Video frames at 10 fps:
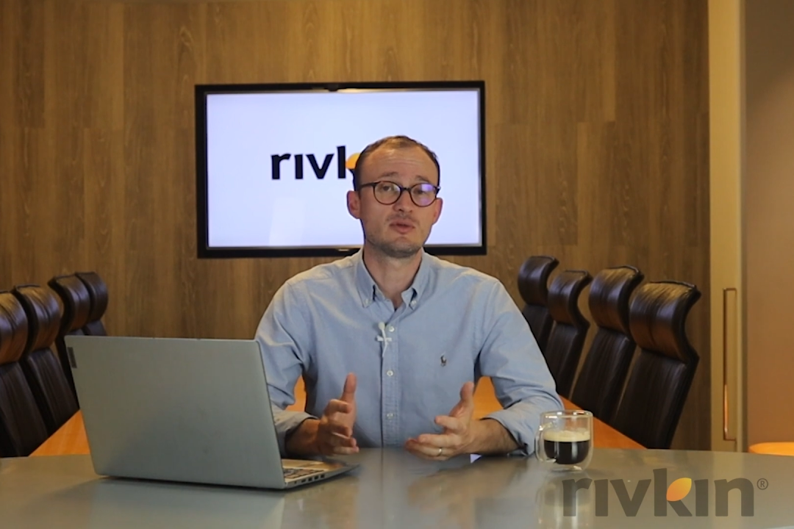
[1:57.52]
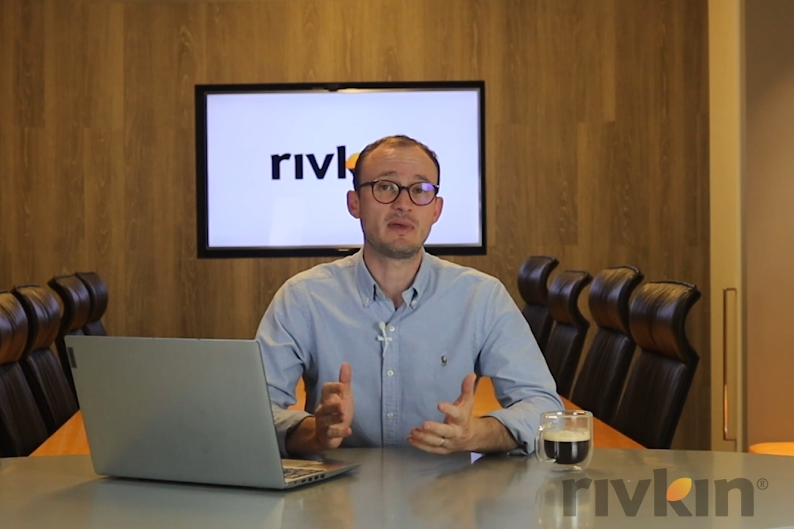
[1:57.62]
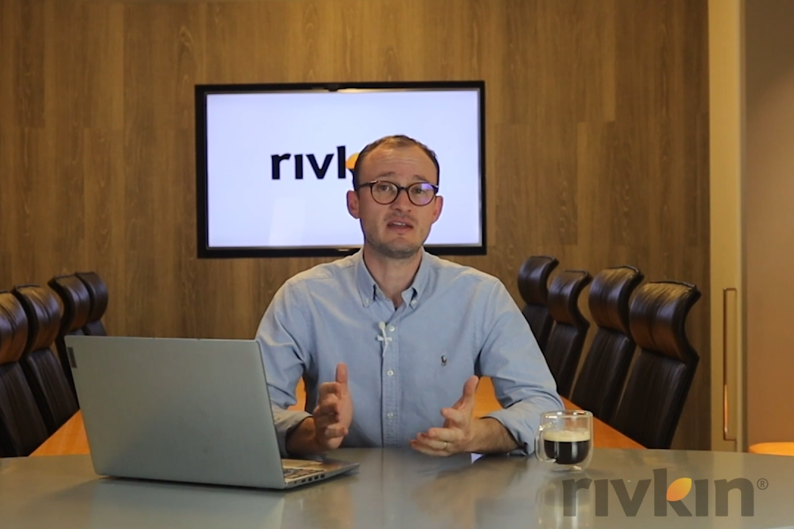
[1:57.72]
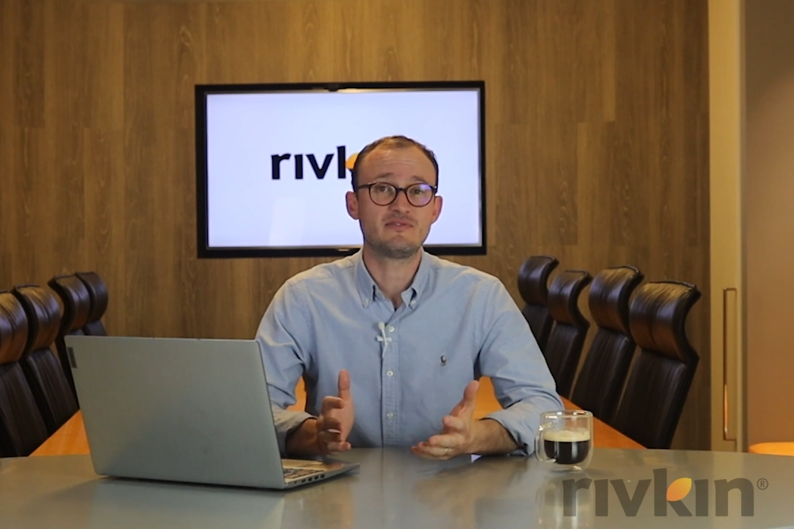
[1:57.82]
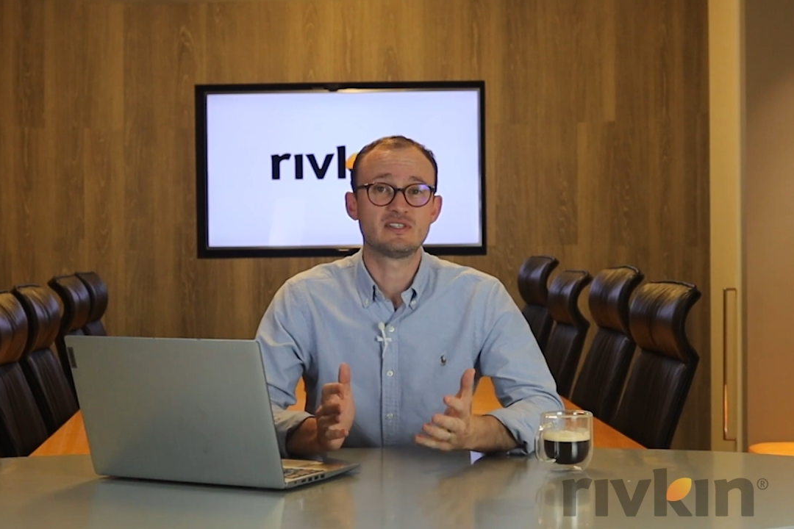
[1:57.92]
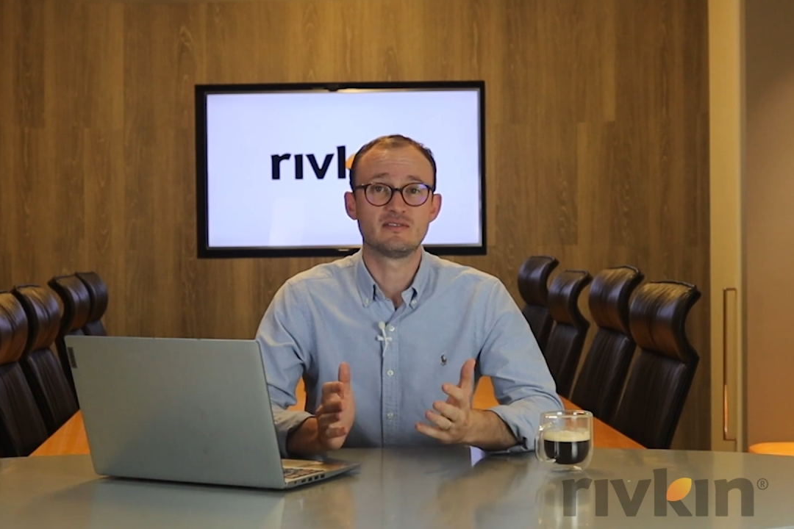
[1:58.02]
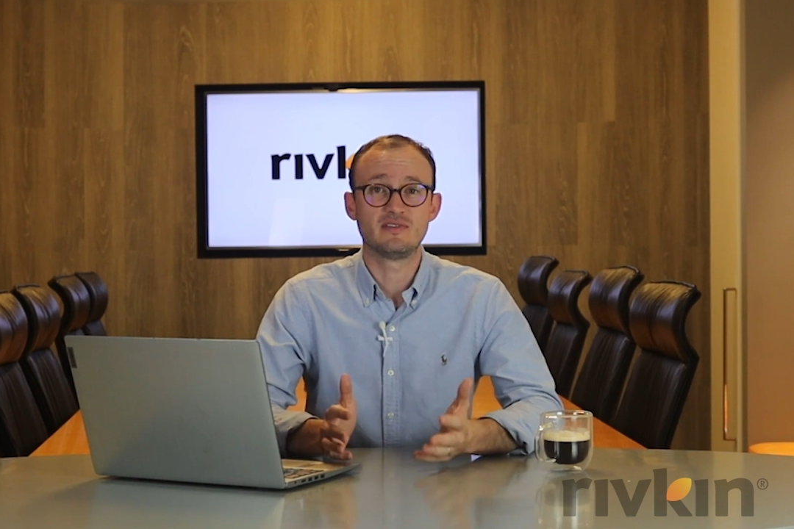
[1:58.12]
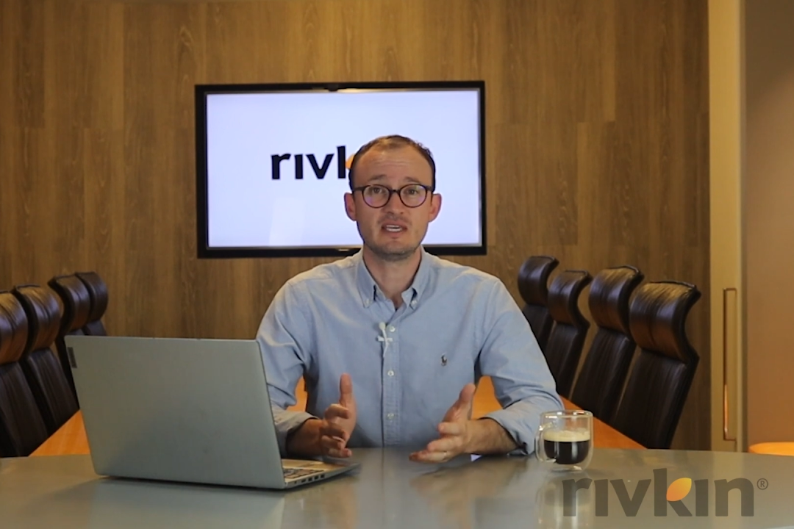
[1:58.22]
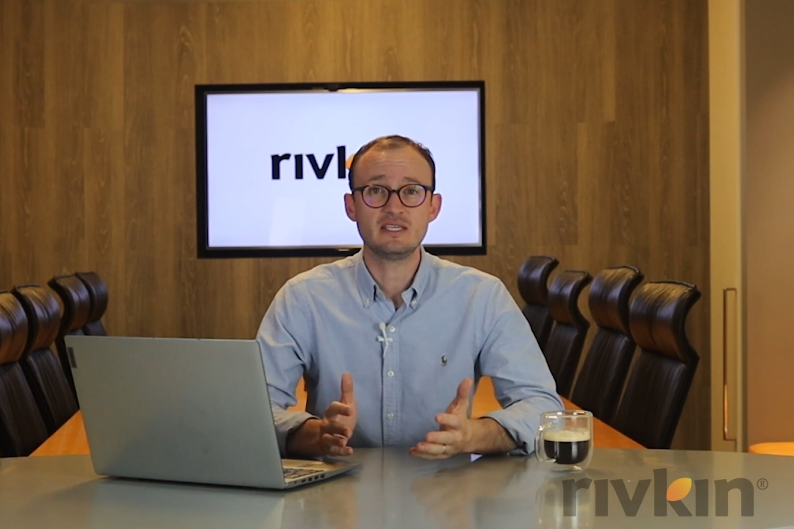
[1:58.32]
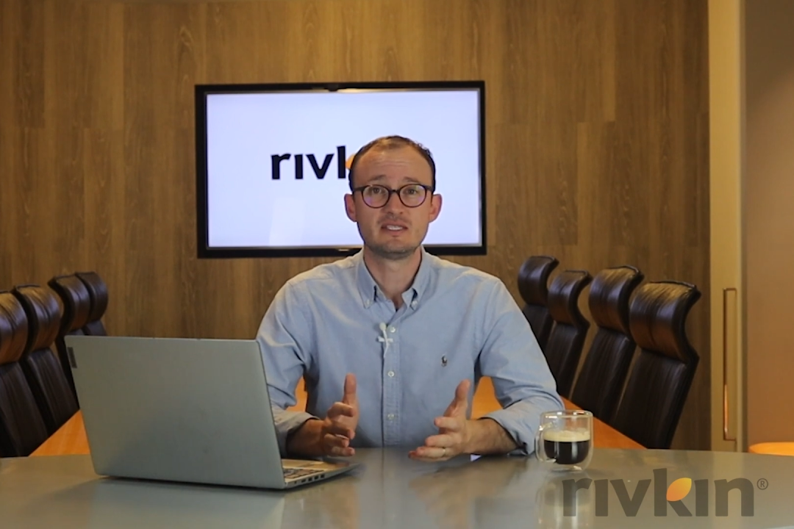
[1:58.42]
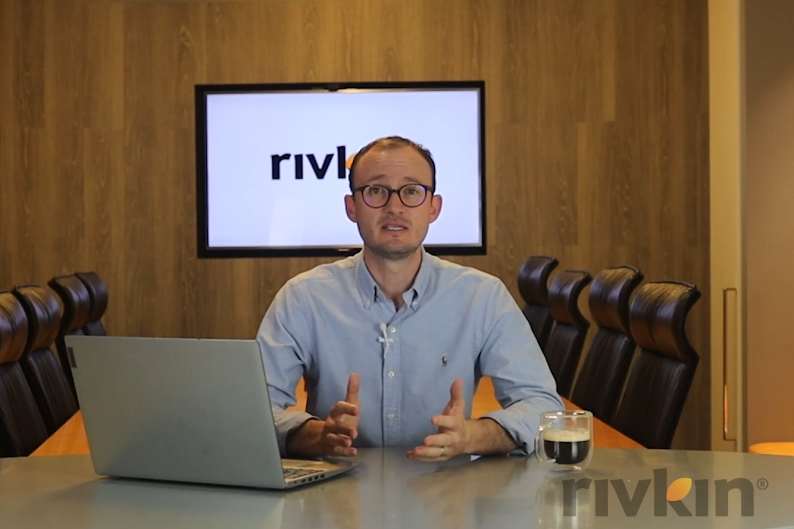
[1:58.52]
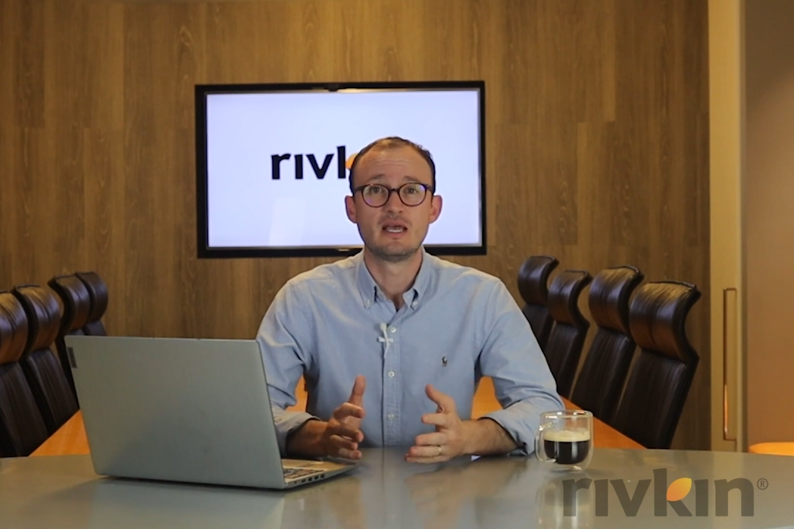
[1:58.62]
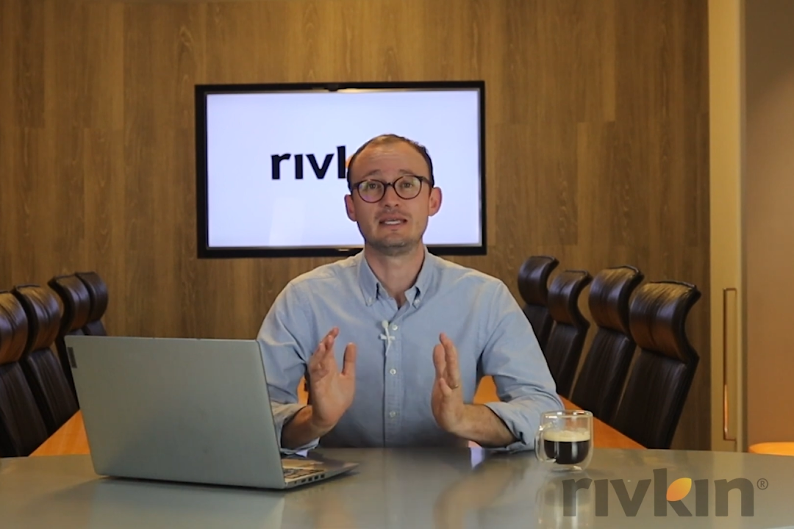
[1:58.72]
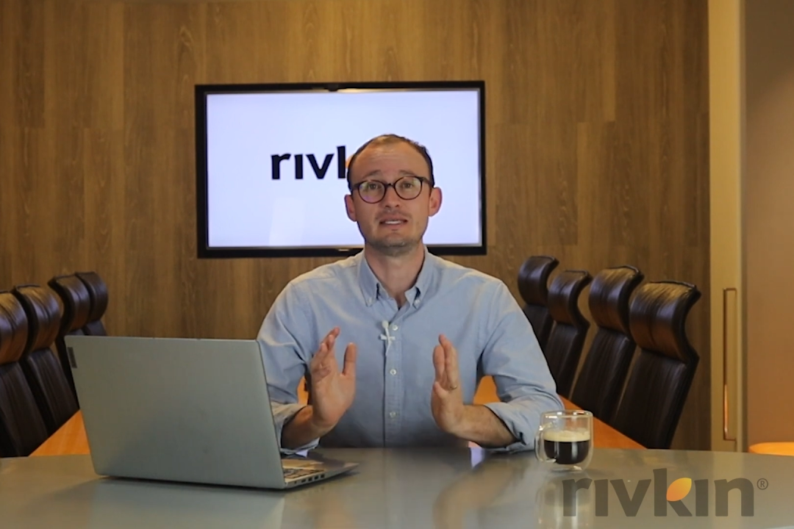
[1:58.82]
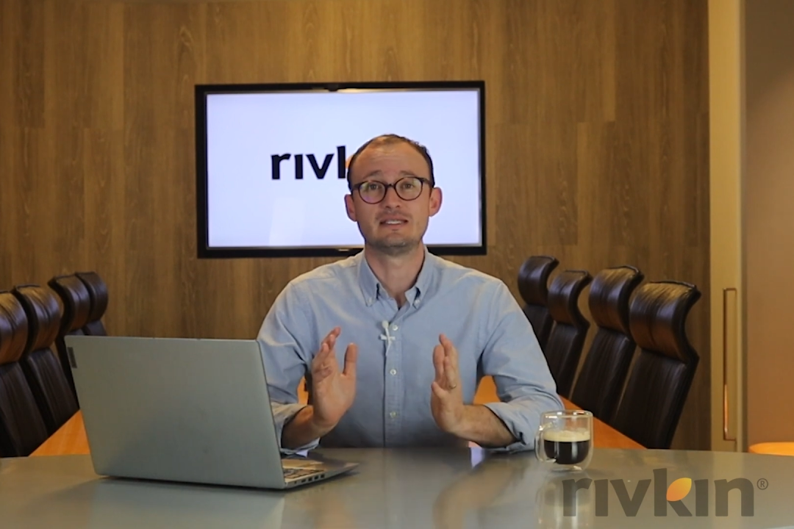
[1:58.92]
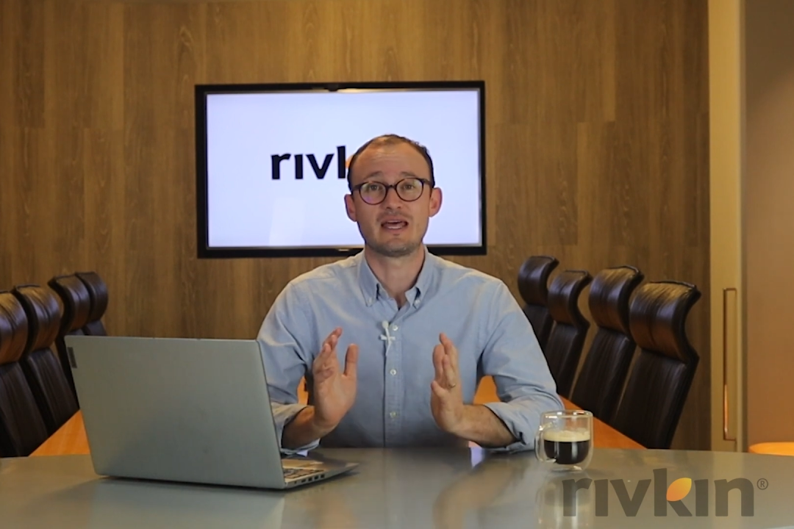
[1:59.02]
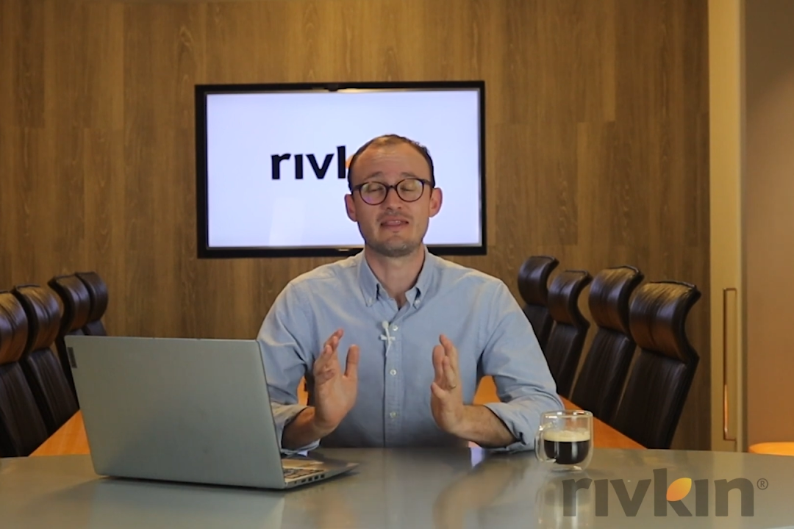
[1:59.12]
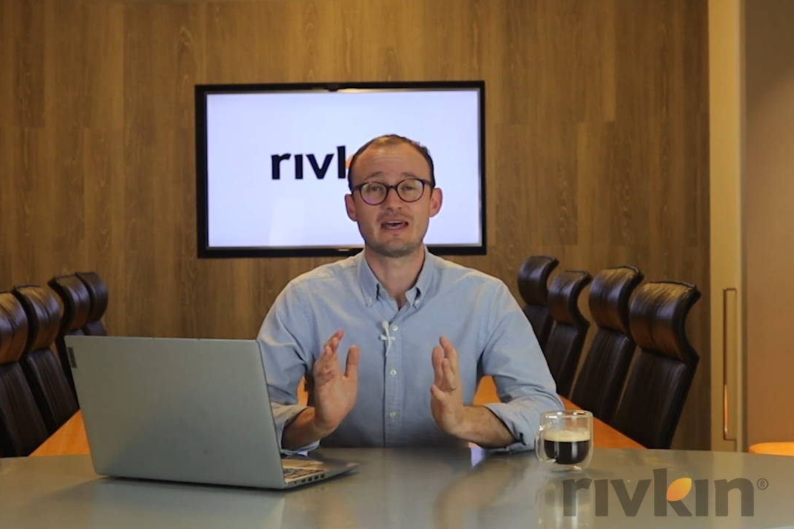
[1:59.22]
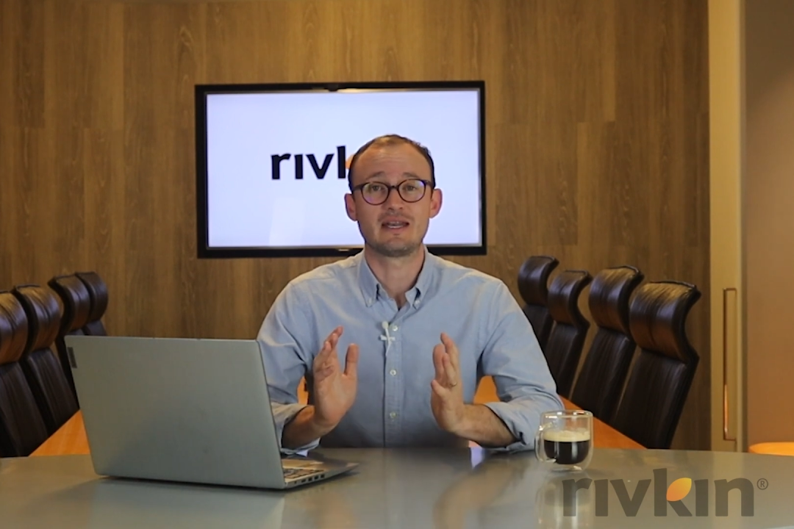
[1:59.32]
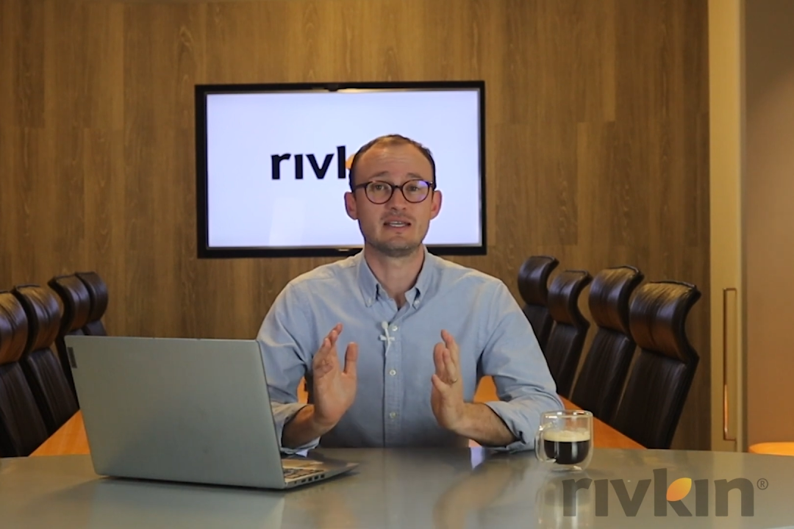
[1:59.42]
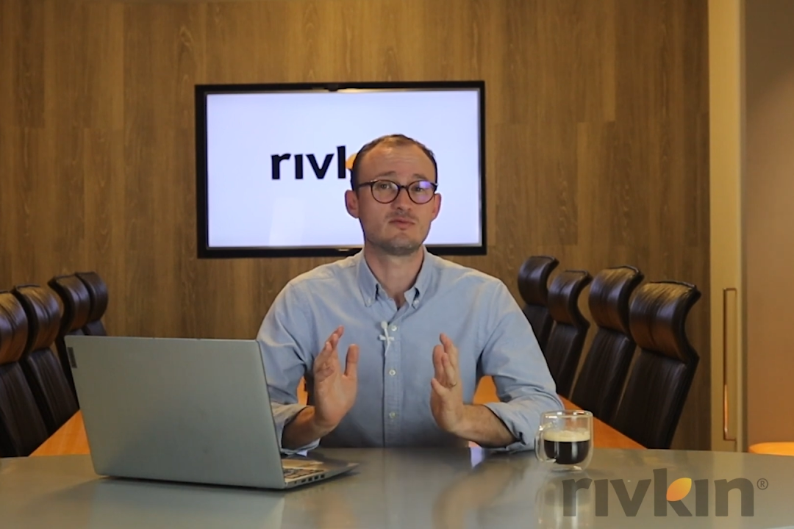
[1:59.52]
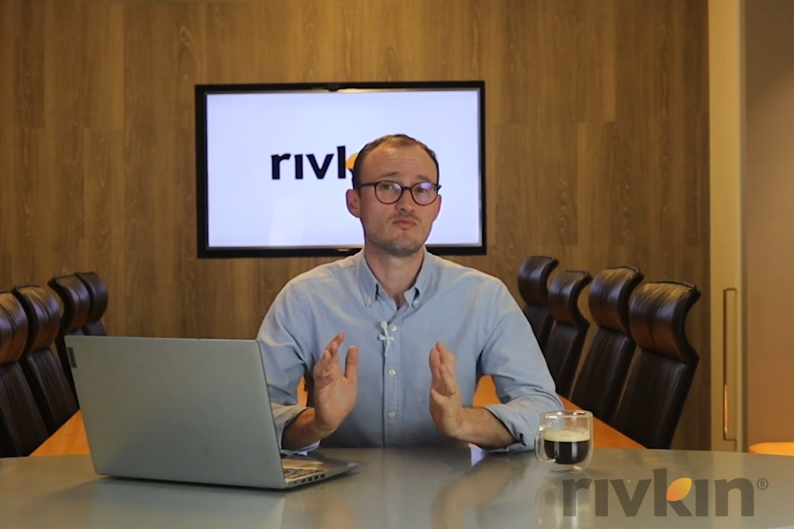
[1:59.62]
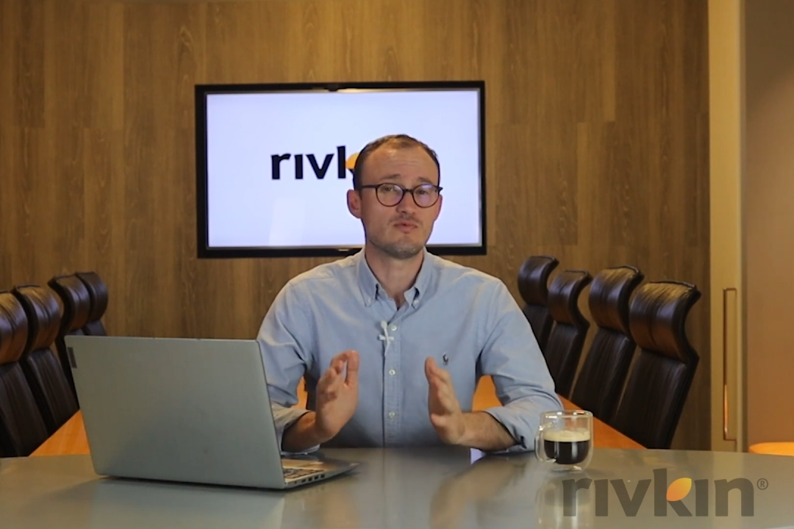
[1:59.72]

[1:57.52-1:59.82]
of the benefits of this is that it's